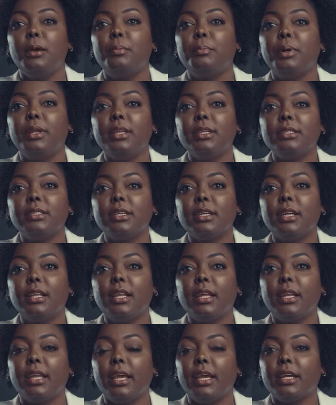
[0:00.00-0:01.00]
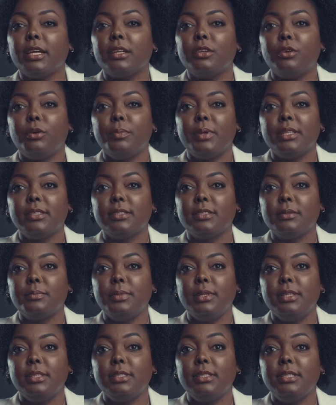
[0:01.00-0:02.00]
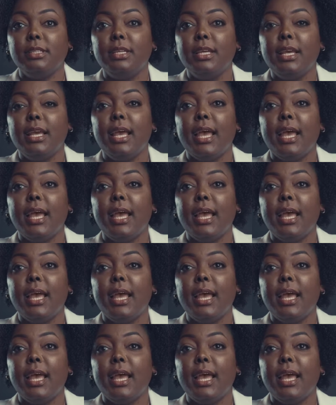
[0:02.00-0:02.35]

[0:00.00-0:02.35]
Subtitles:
political and economic stability,